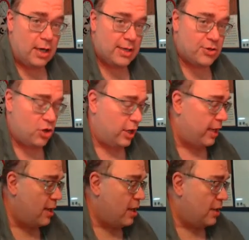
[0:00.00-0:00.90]
in its
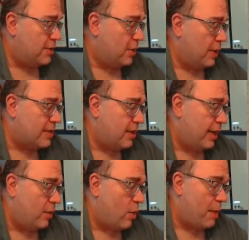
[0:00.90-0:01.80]
journey. So it's going to
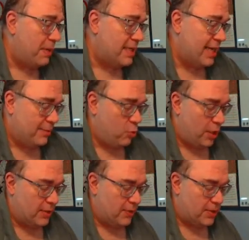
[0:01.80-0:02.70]
get a whopping 10
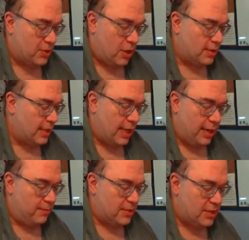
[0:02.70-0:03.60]
points for the stars, and I
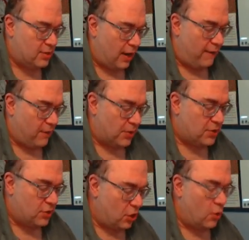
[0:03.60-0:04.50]
am I feel
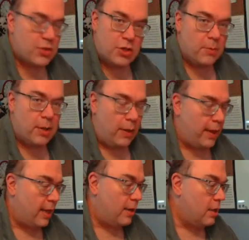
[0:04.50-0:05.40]
so stupid on
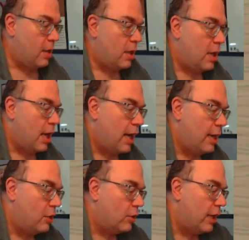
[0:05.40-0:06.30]
that. Uh,
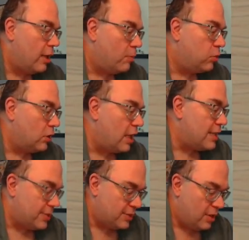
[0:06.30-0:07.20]
it'll get a
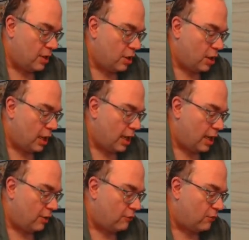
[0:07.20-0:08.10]
plus
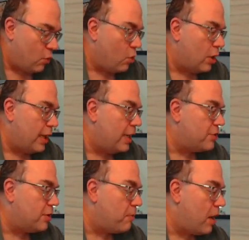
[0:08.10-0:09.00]
uh, for each
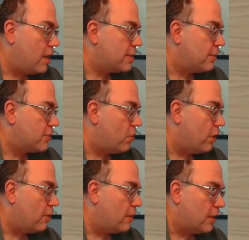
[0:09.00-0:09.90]
of the positive
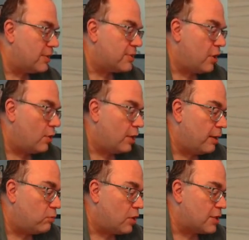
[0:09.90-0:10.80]
scoring abilities. So it'll
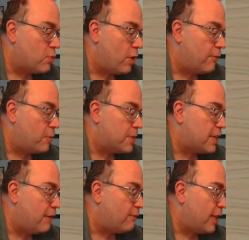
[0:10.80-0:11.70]
get plus one for
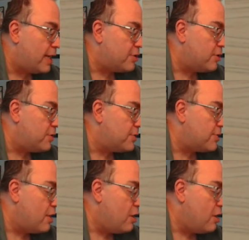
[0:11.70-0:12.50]
Mesquite Flat Dunes,